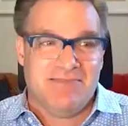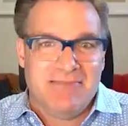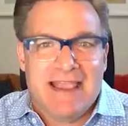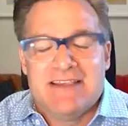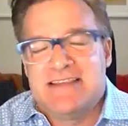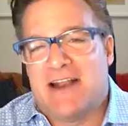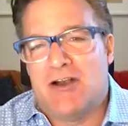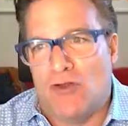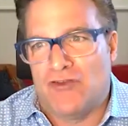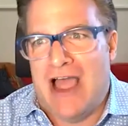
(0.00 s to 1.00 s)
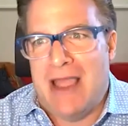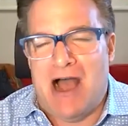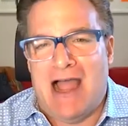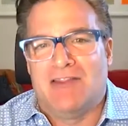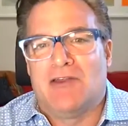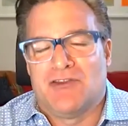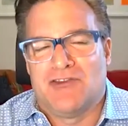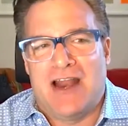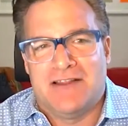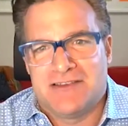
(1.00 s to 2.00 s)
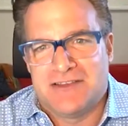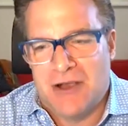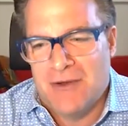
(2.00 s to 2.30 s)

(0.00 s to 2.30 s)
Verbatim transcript: is at an all-time high on the other side of this. So